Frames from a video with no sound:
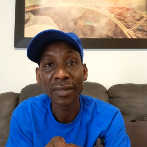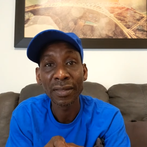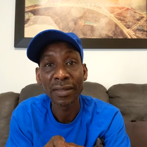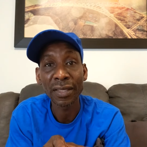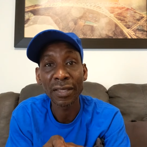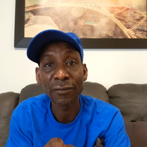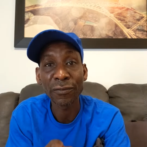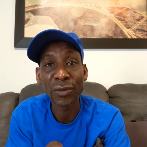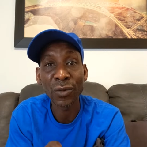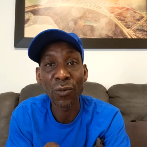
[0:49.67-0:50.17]

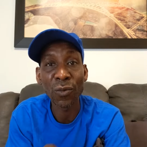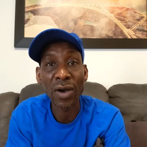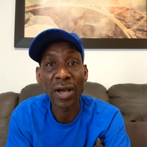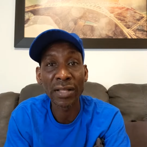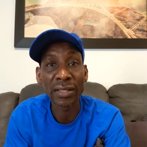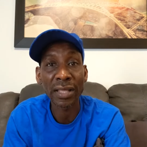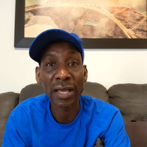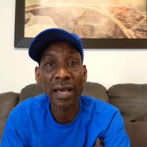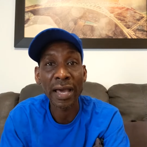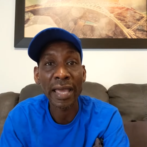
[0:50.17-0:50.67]
if you
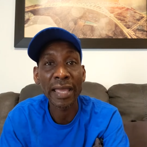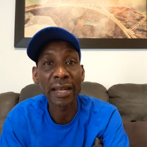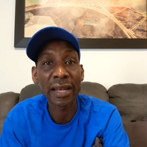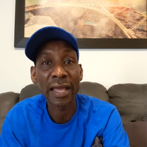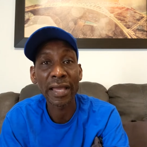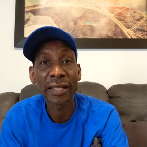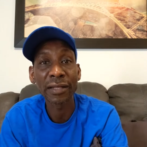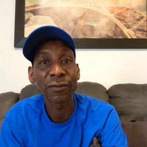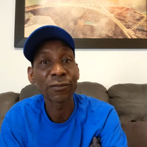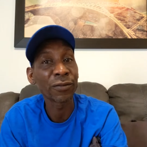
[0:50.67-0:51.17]
want a
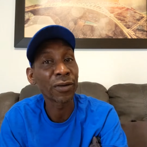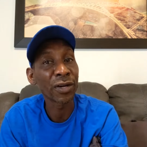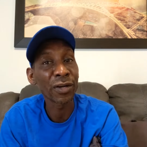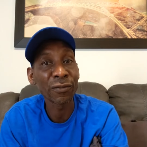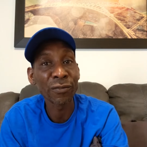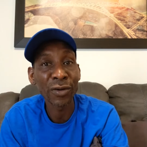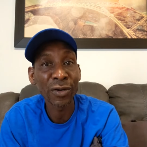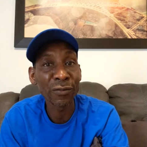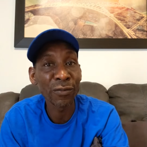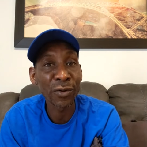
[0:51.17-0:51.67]
highlight. Very,
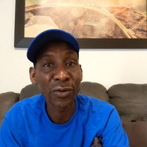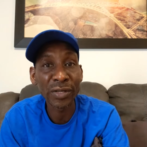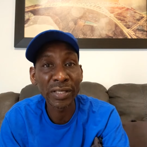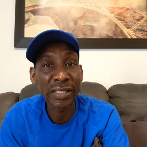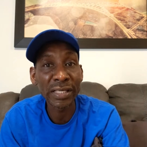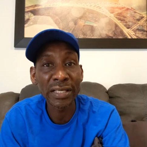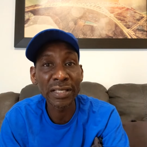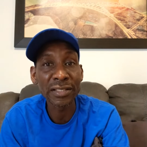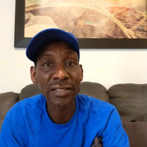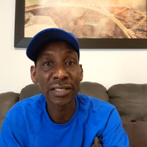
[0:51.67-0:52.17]
very, very
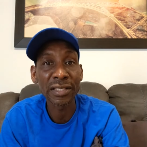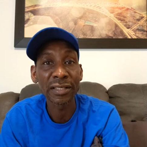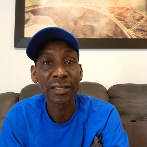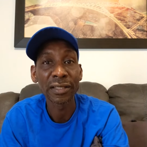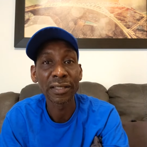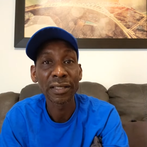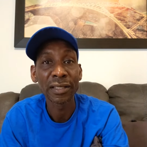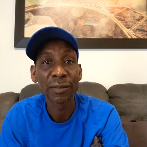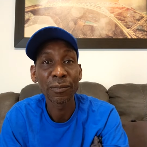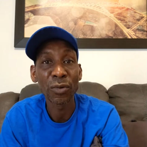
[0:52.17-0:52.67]
easy.
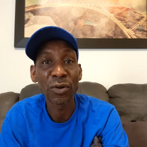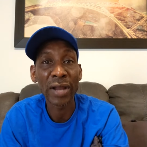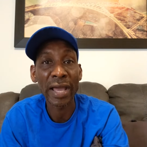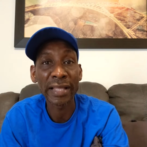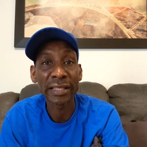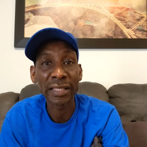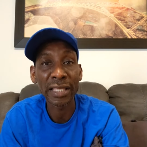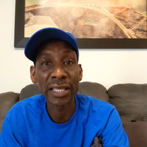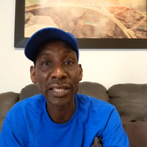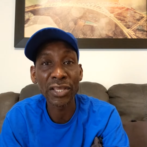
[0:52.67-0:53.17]
But I
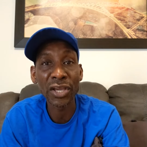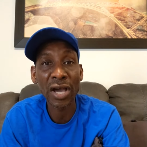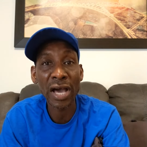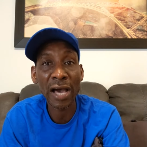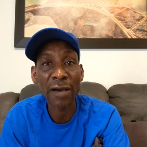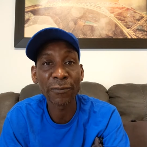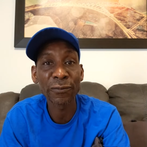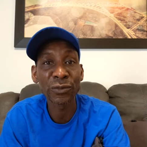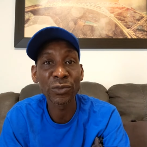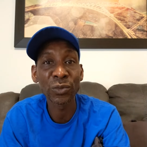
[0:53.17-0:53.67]
think you
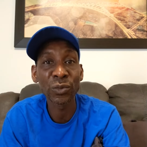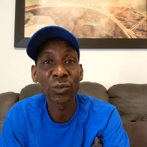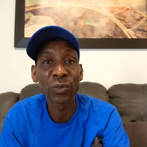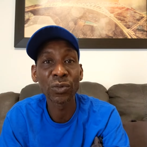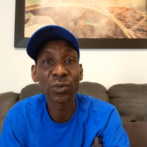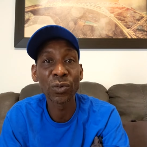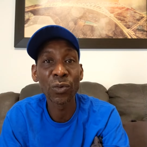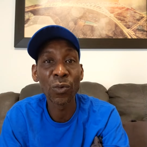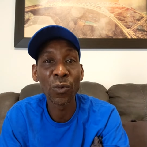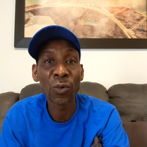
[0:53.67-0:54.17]
have to
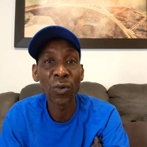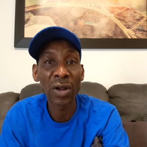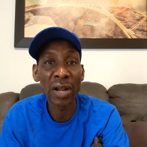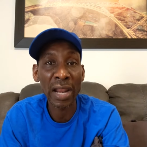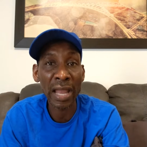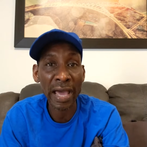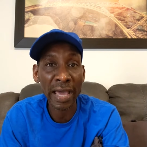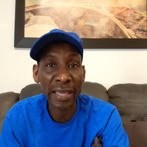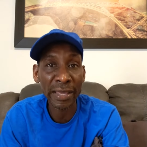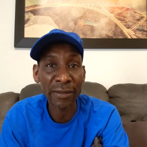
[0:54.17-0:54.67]
go
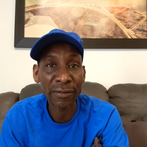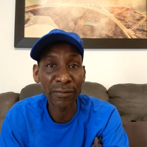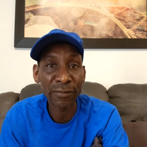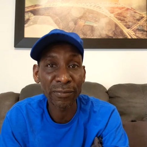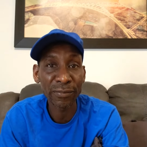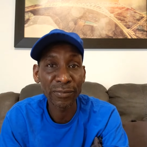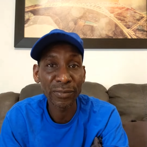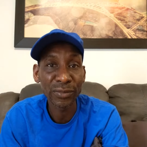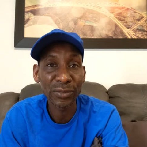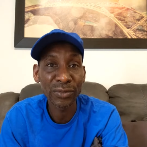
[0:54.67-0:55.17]
live
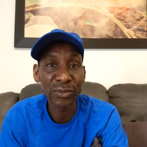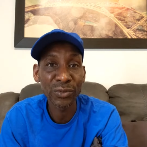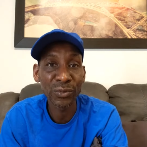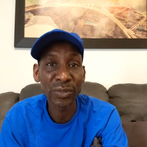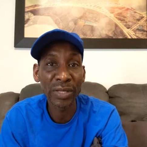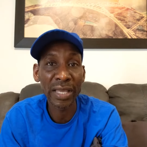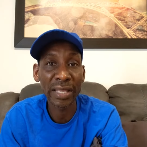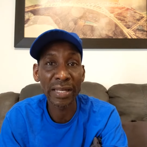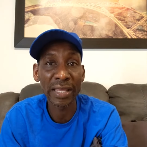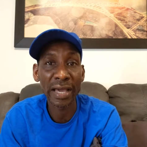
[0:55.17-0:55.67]
to
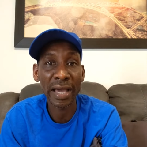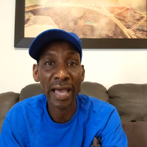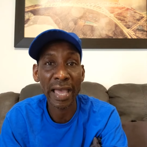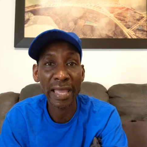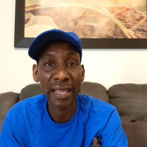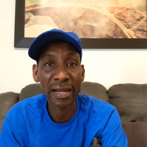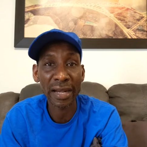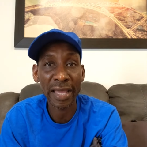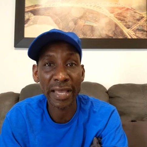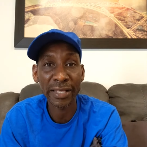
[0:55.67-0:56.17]
get the
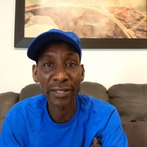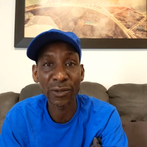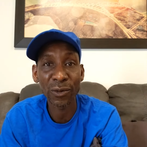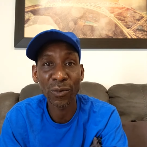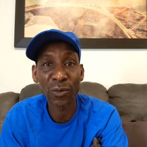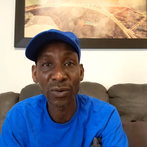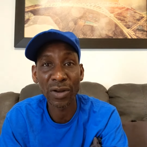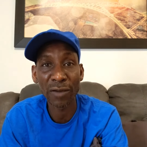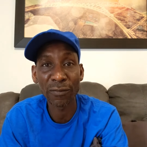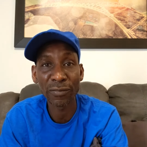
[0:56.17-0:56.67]
highlight
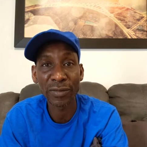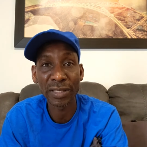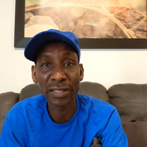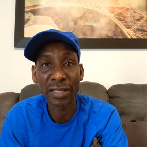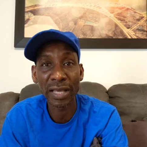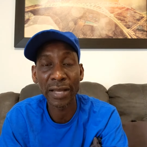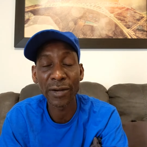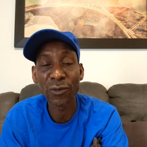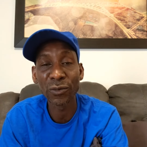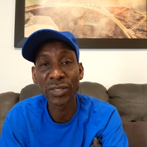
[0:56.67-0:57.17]
out of it.
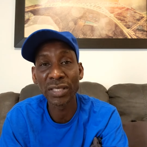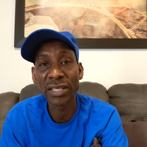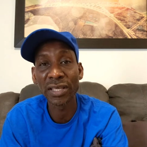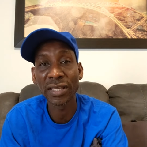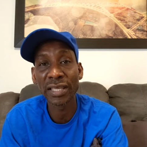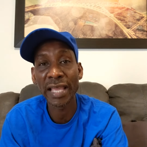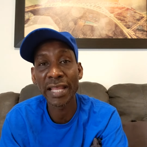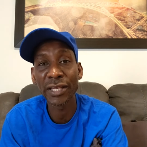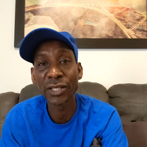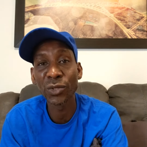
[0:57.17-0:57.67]
I don't think you
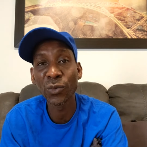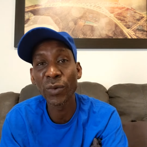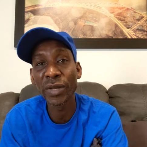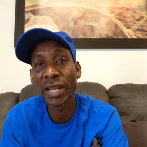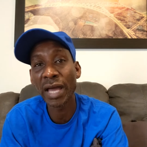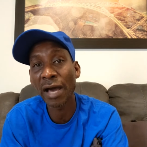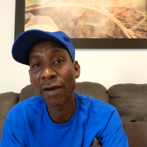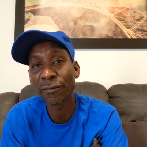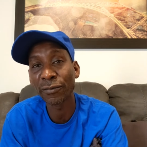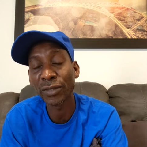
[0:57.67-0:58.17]
can do it
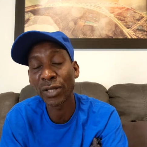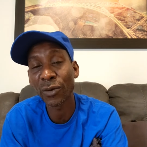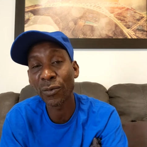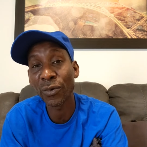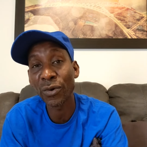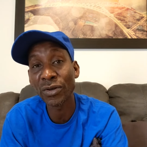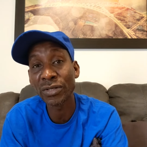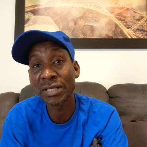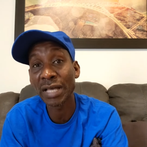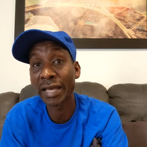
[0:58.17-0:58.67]

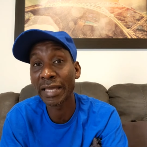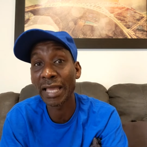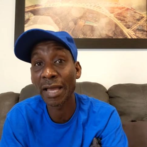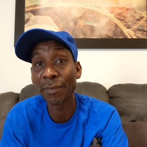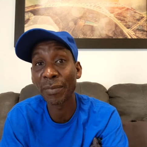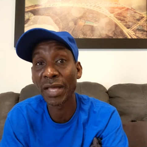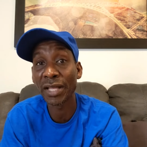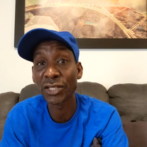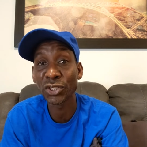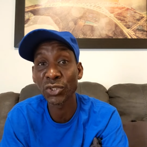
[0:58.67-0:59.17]
afterwards. I
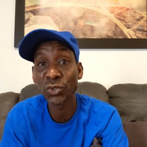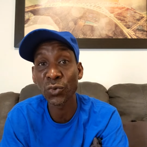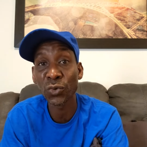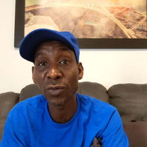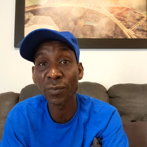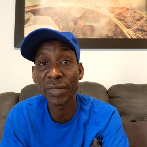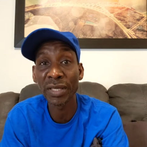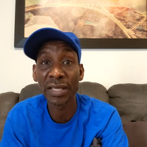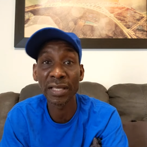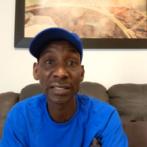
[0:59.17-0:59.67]
am not sure
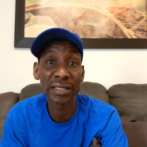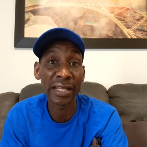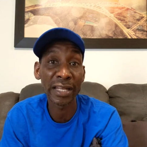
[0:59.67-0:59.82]
because I